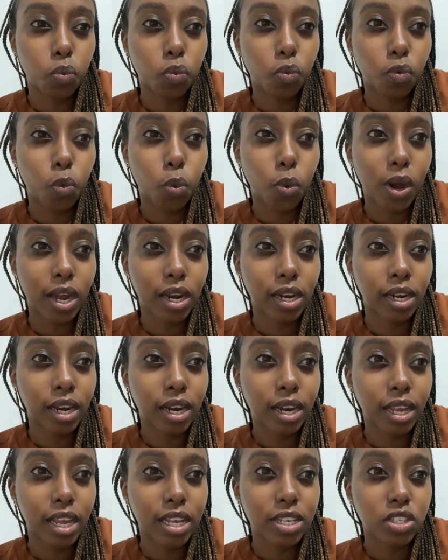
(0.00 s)
one,
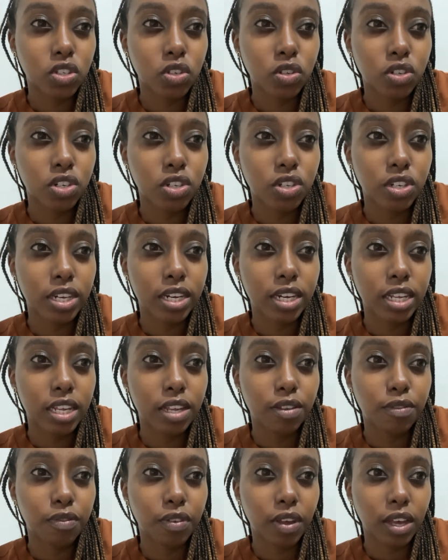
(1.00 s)
it's not really
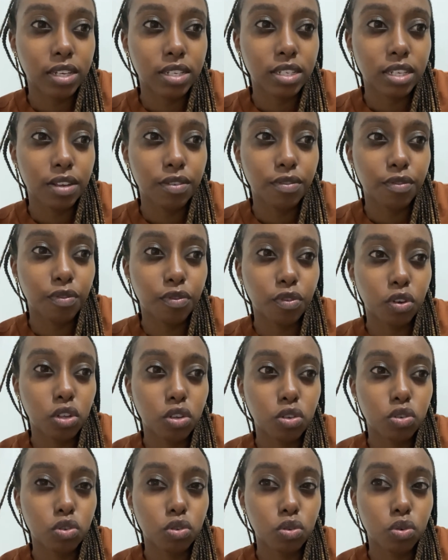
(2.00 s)
effective for you
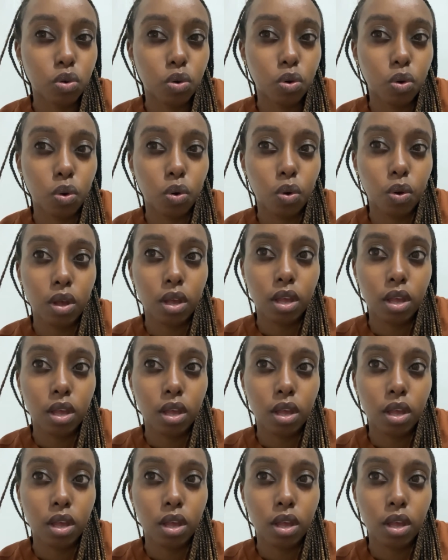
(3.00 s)
to go